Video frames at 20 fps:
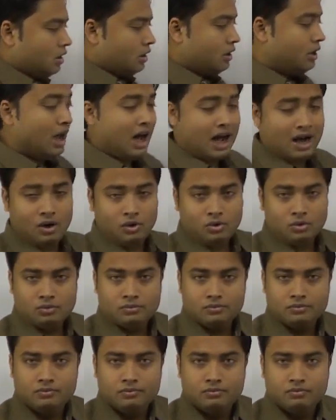
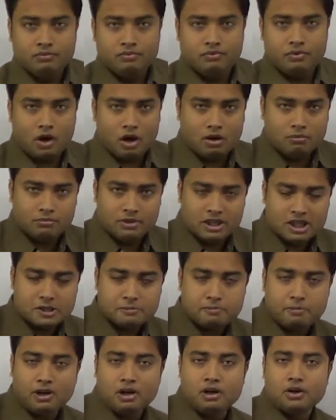Now, from this
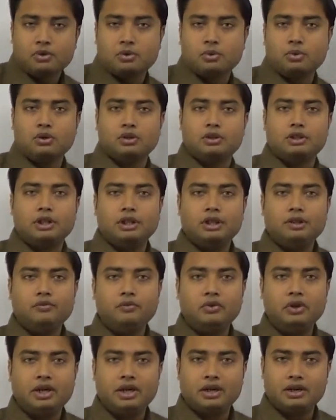particular thing,
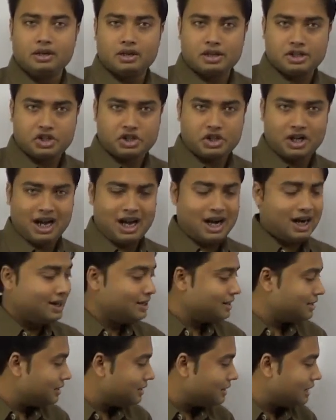we can
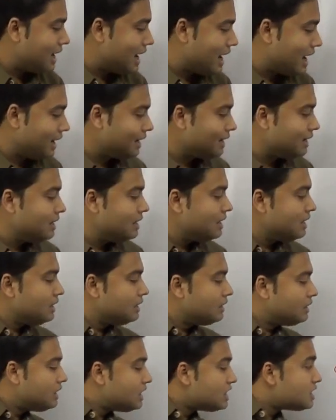understand that
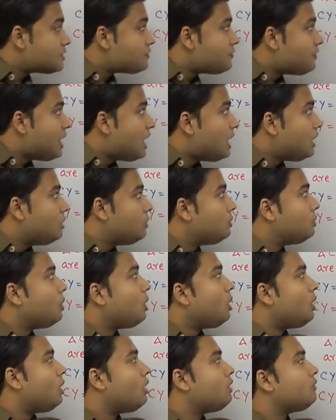this value
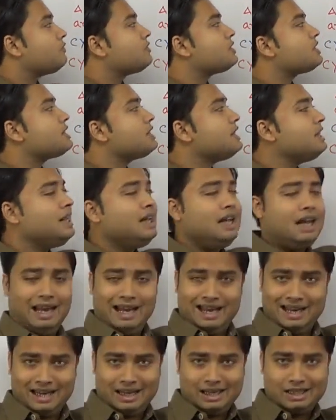of
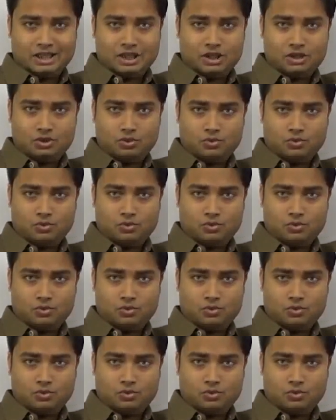Cx